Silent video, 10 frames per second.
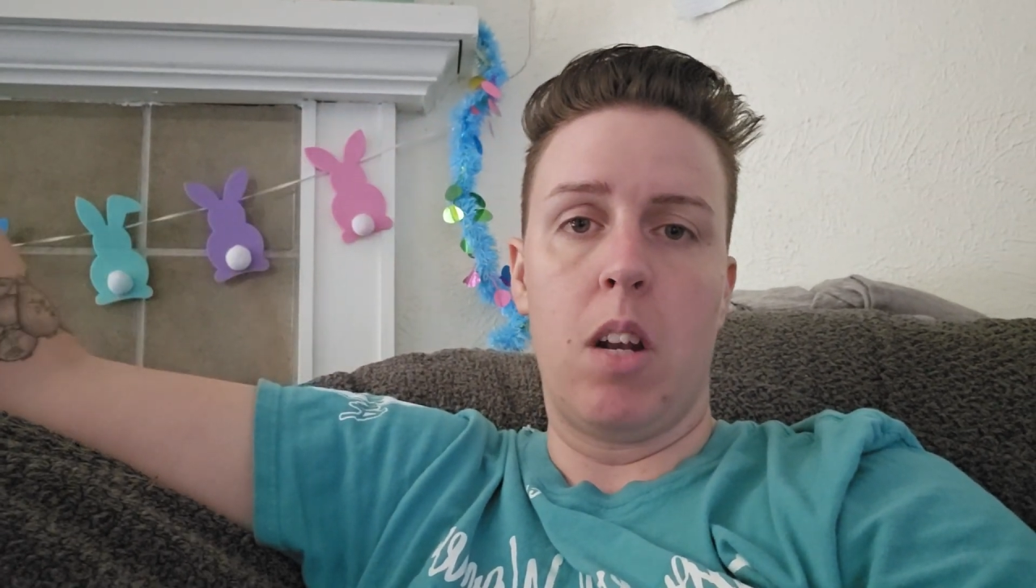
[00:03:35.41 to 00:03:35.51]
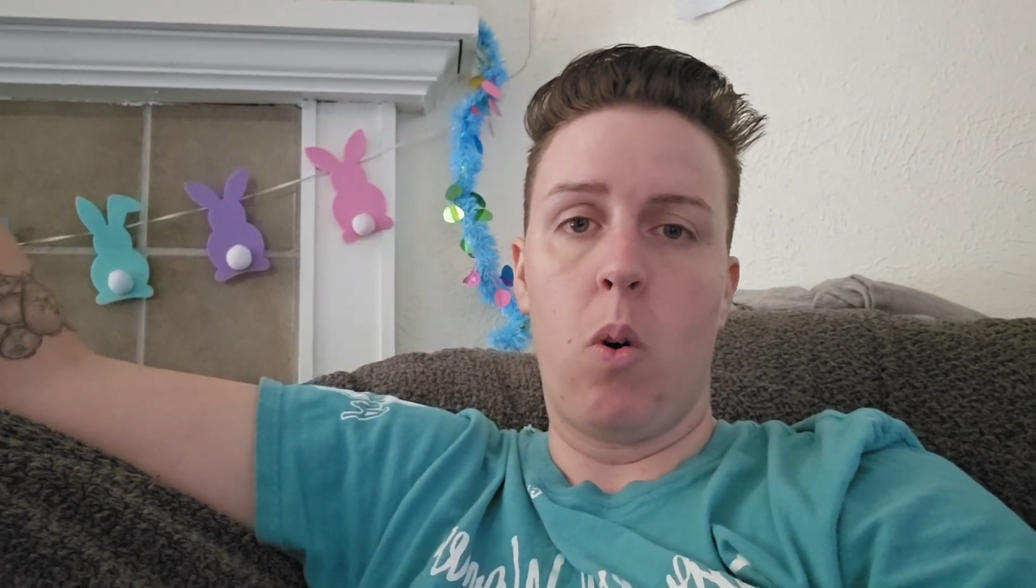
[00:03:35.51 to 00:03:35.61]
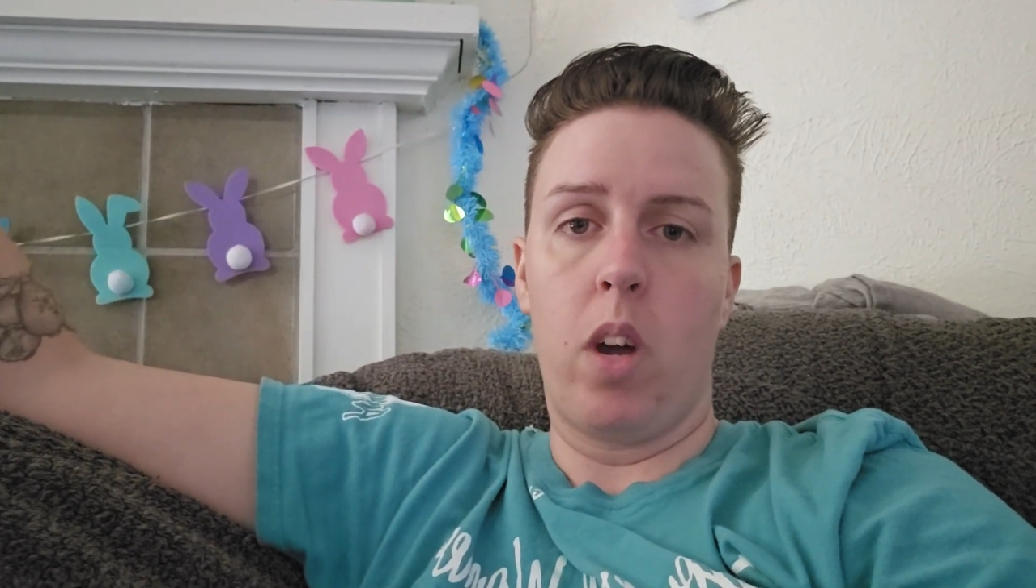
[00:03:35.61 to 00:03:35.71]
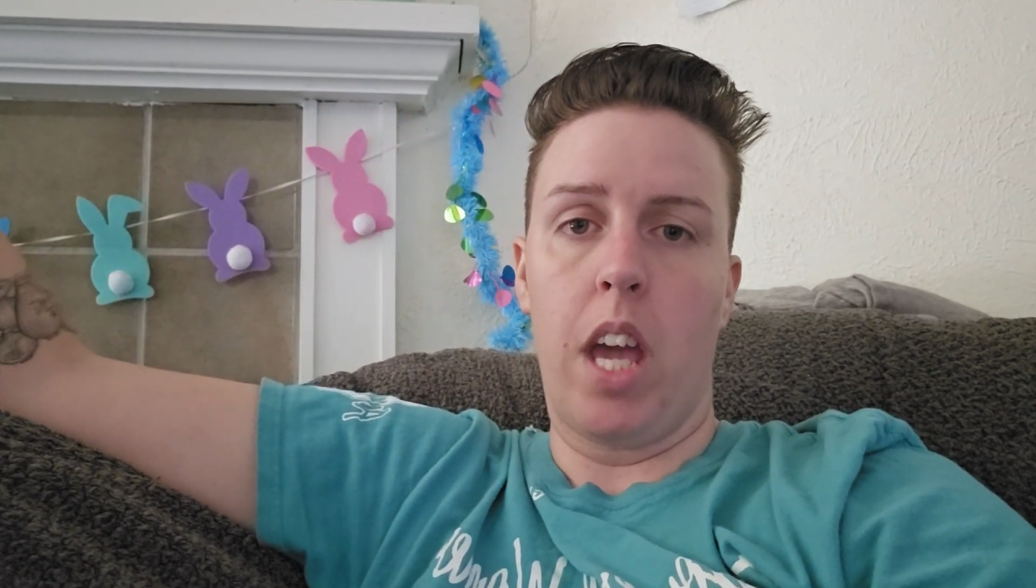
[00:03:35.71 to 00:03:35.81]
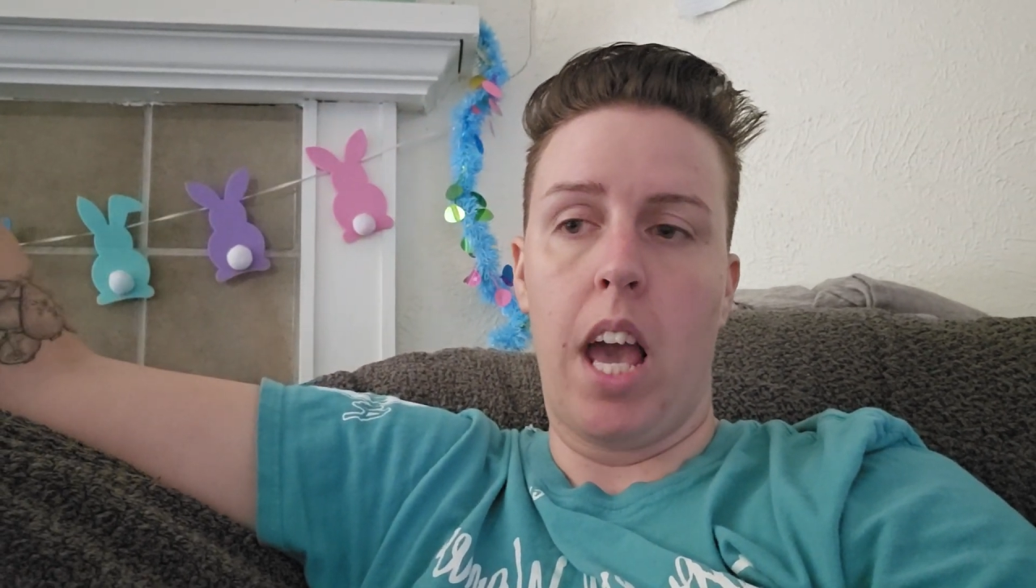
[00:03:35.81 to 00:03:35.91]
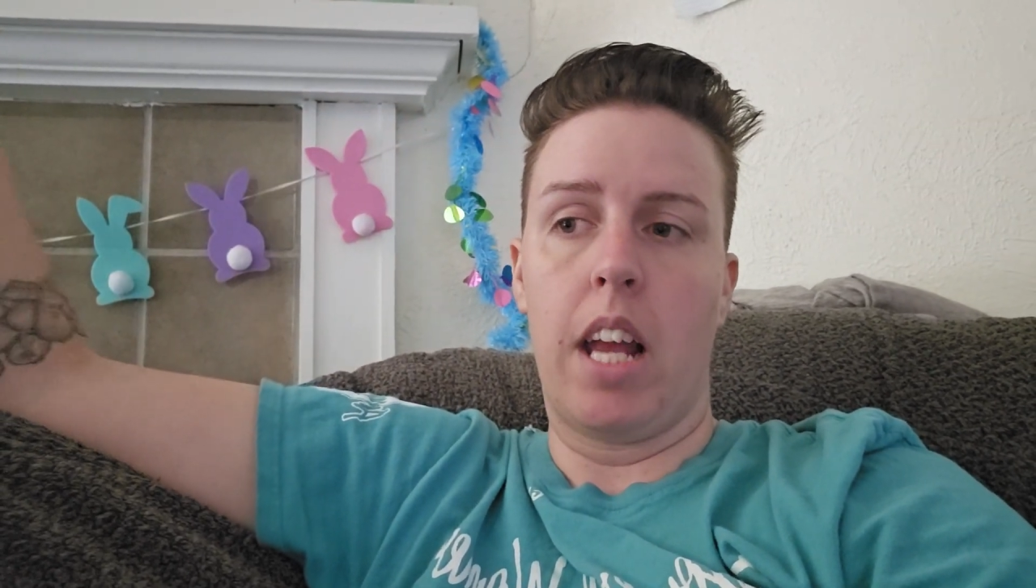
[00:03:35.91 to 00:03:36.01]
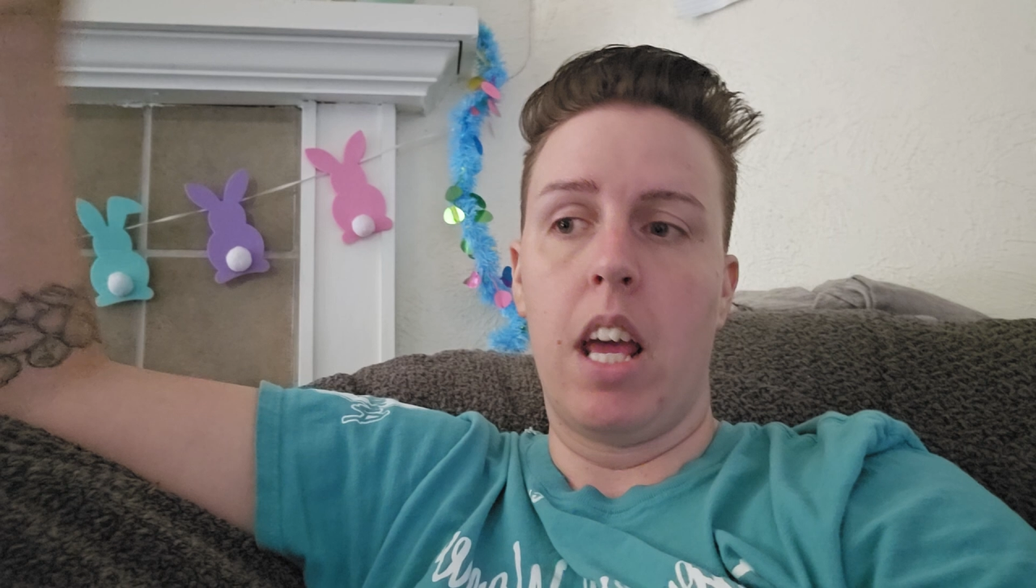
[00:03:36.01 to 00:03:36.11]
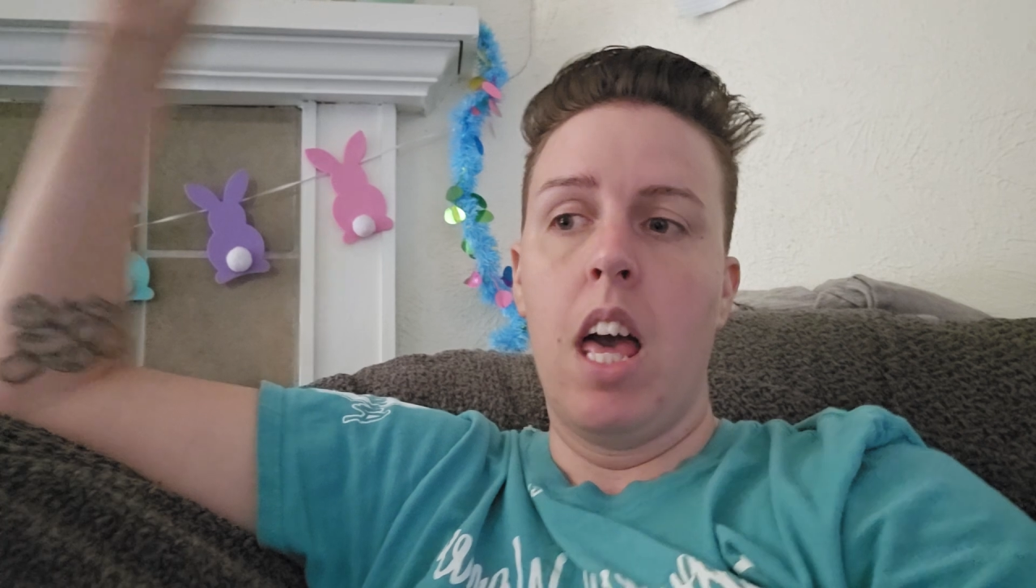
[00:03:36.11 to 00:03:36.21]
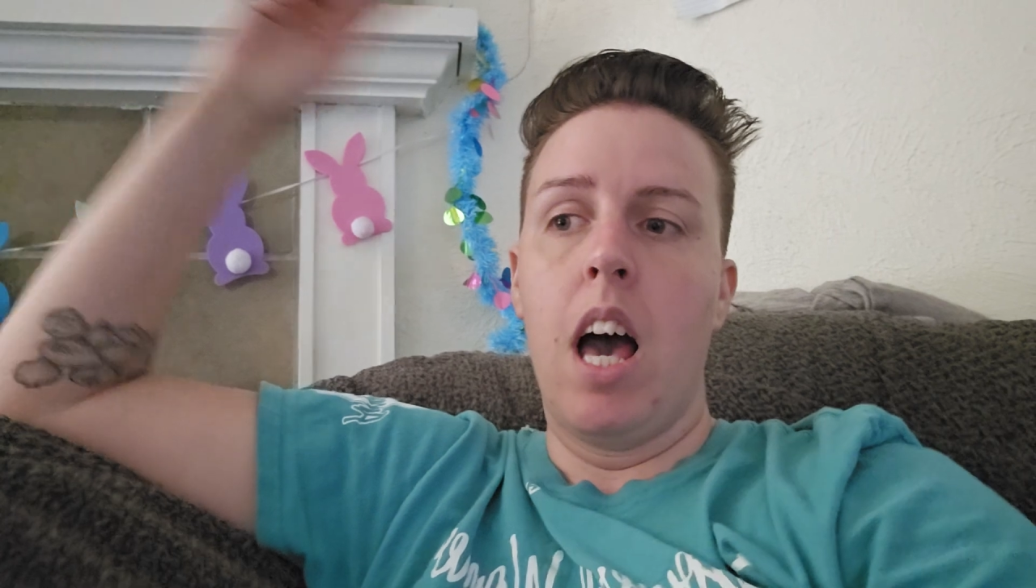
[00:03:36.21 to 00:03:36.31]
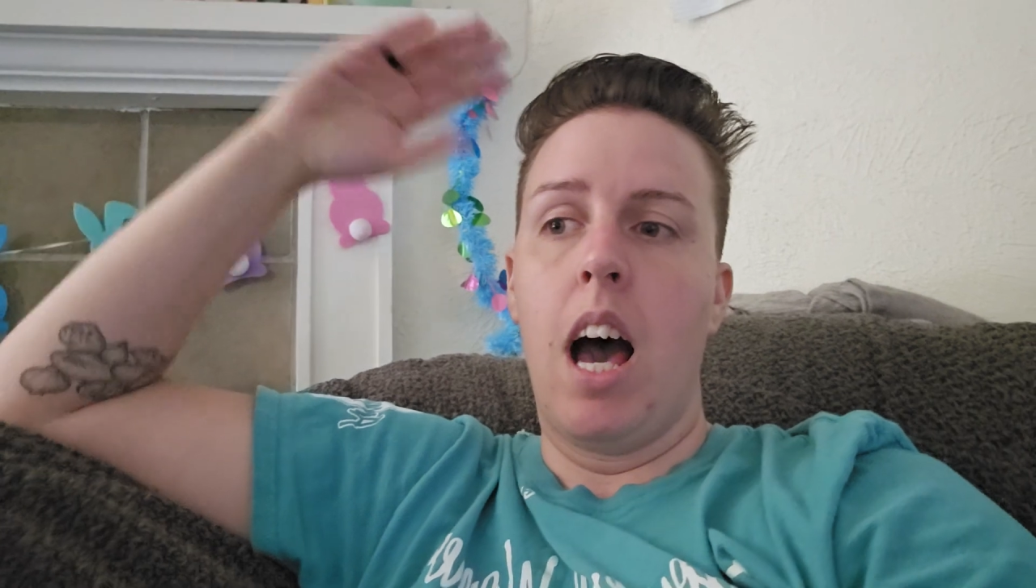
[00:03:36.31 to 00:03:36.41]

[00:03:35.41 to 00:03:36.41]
and Hoi An.